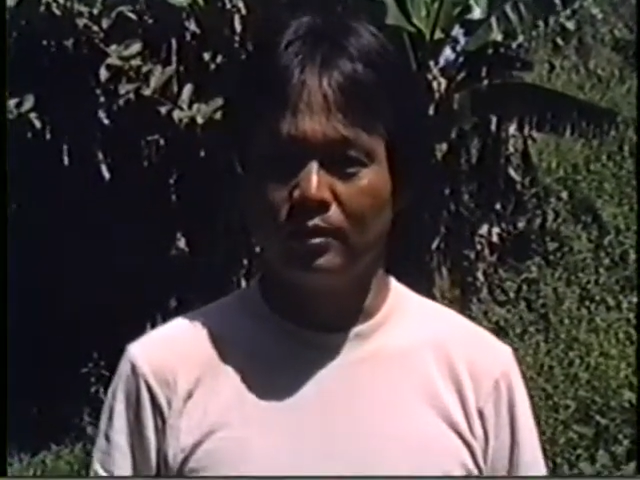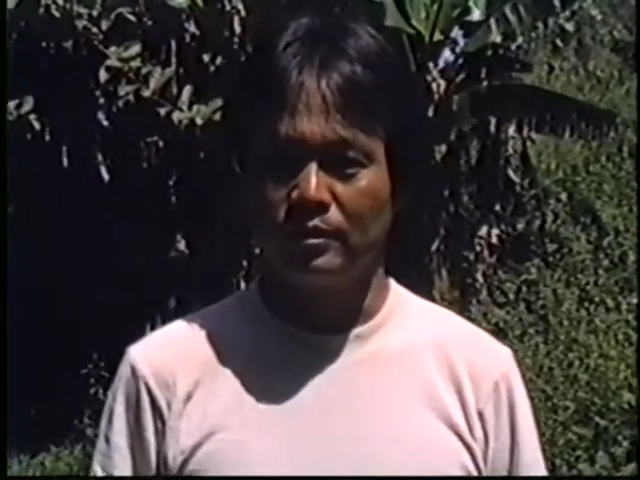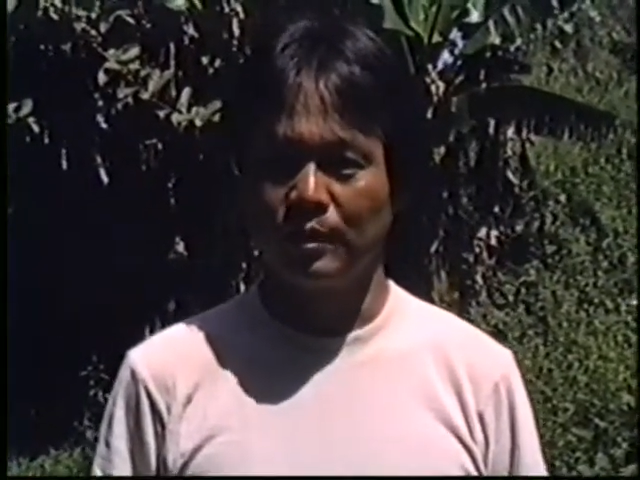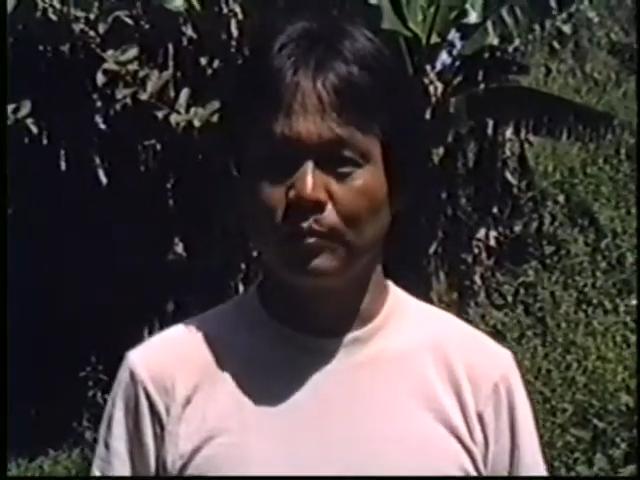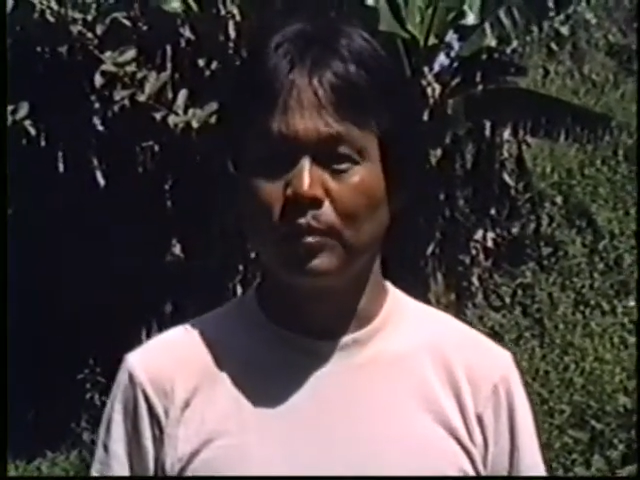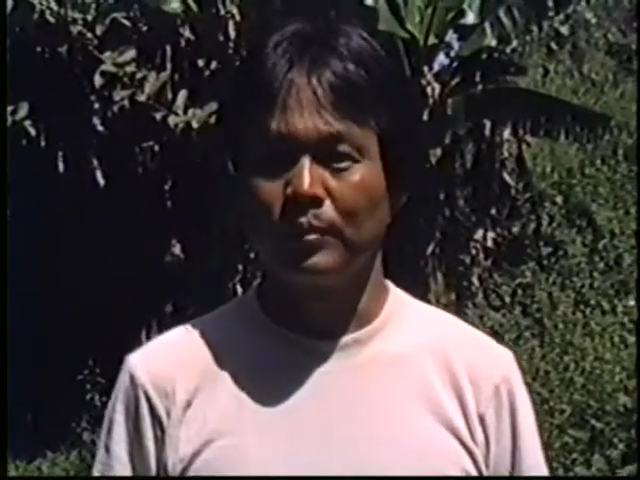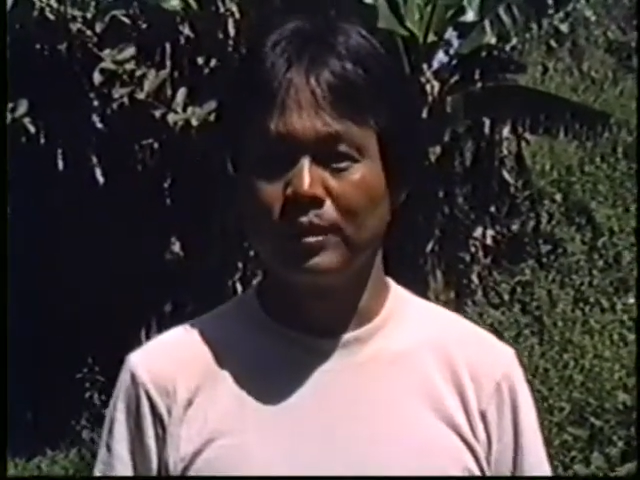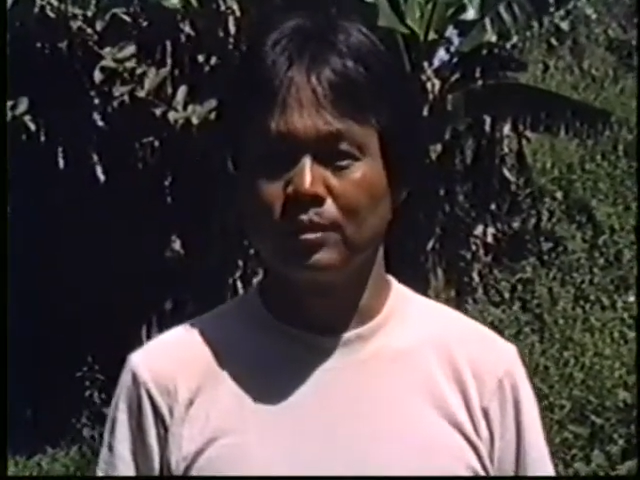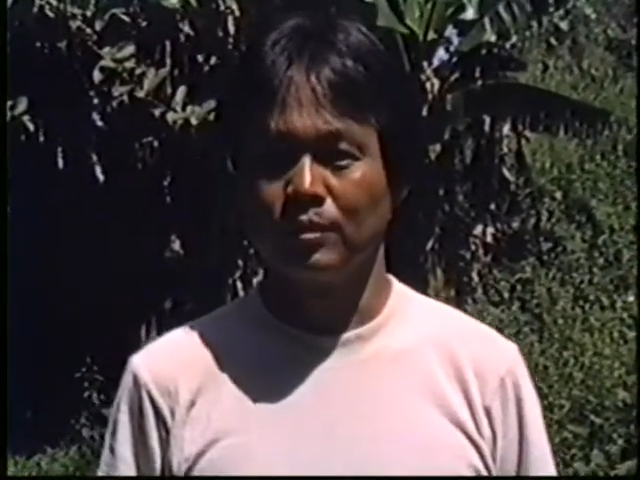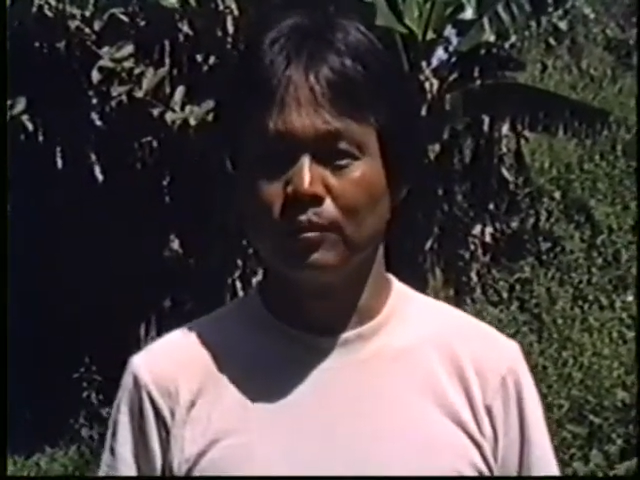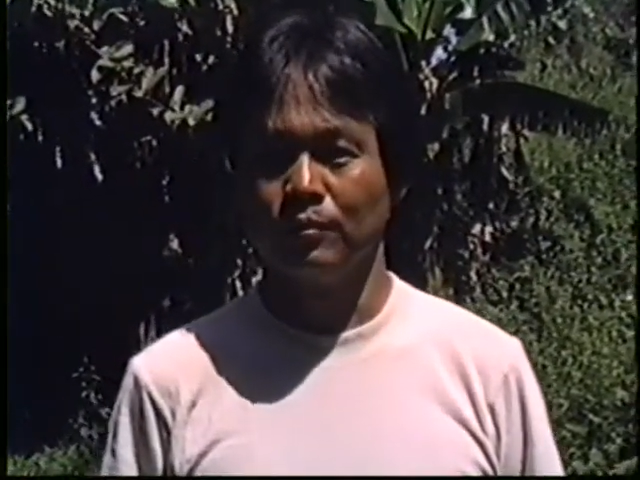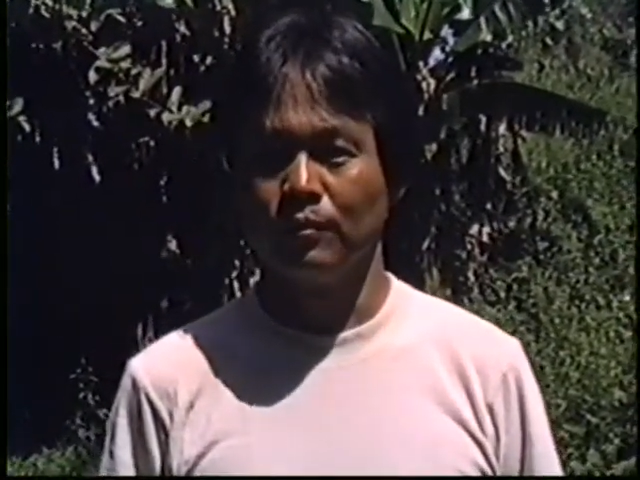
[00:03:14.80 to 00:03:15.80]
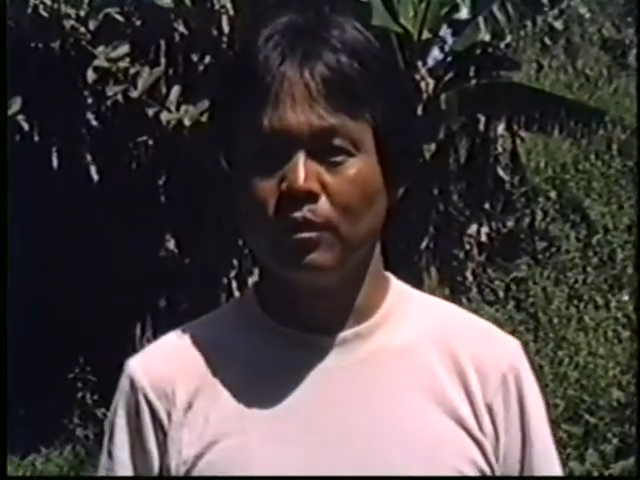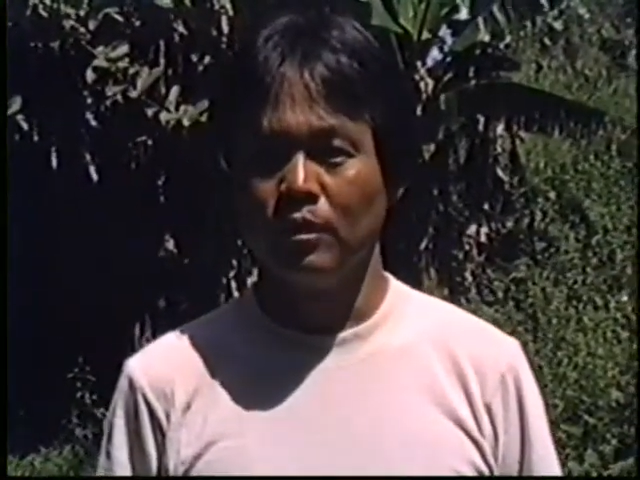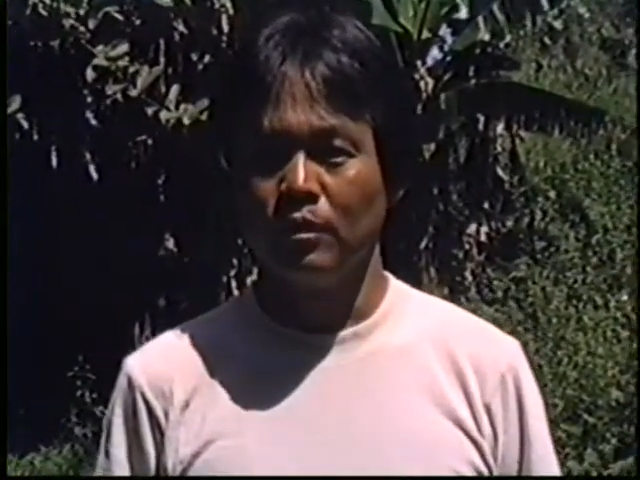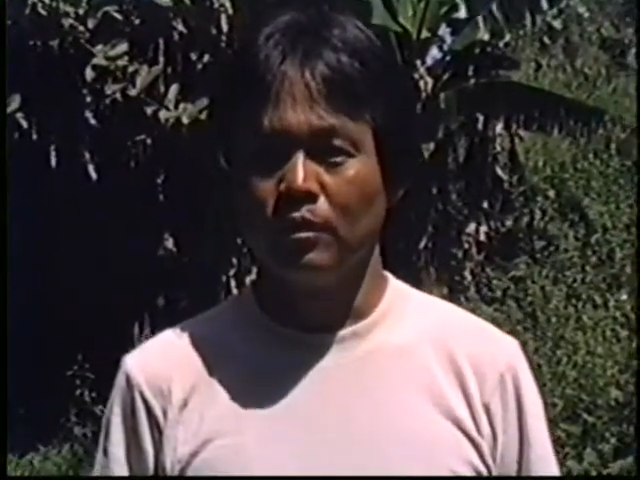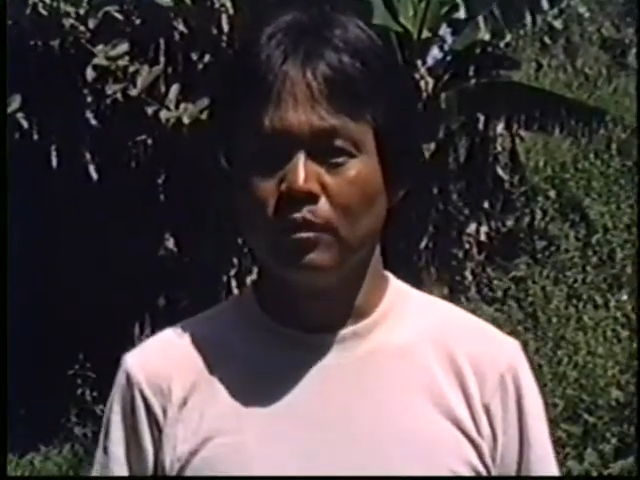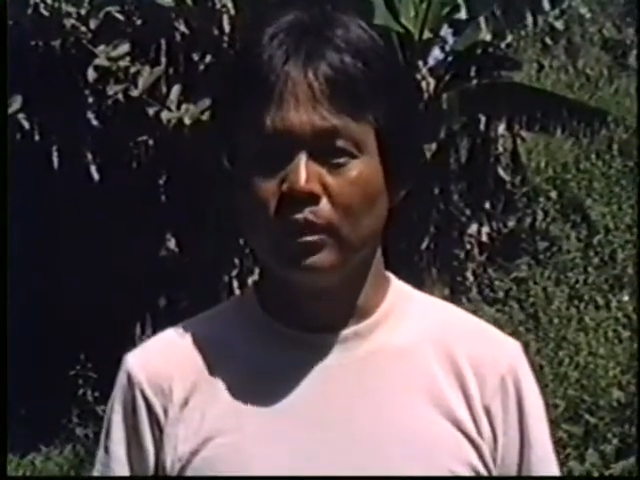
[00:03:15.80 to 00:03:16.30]
supplemental
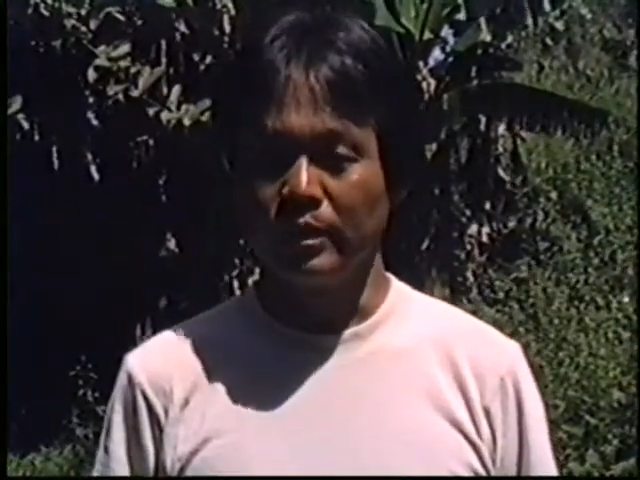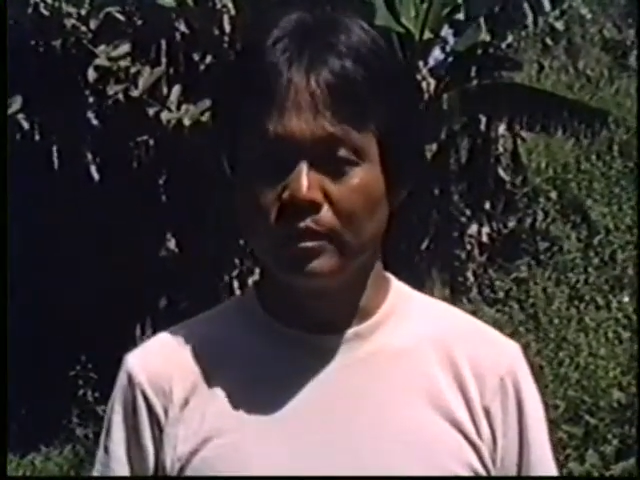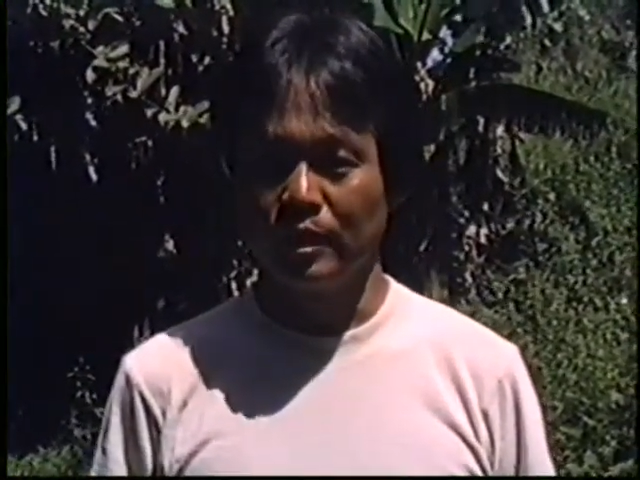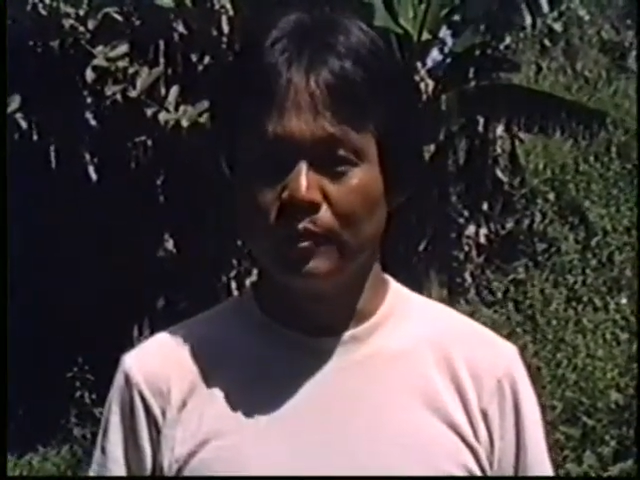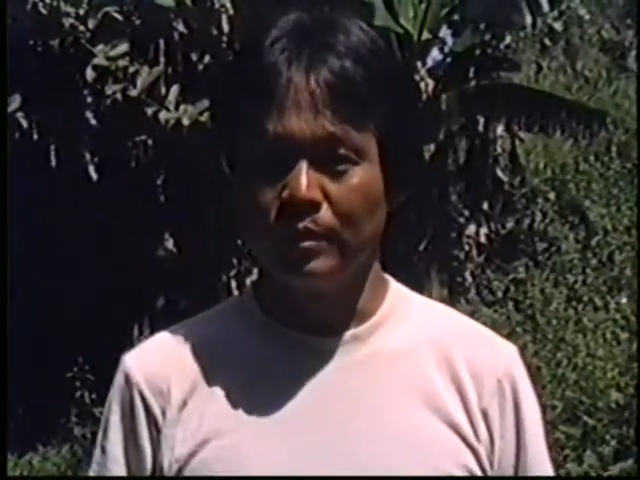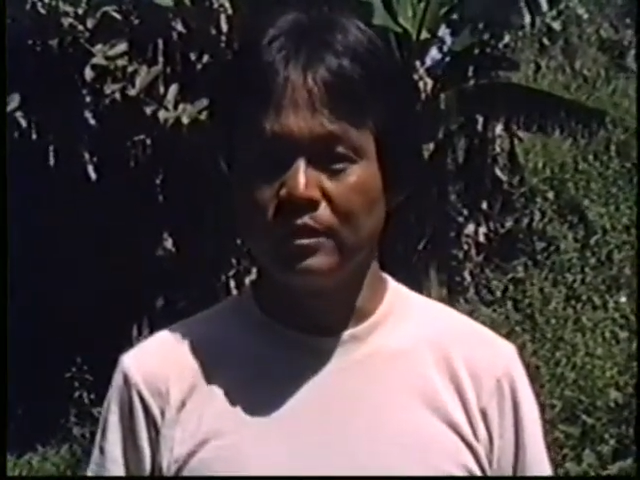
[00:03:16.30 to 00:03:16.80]
income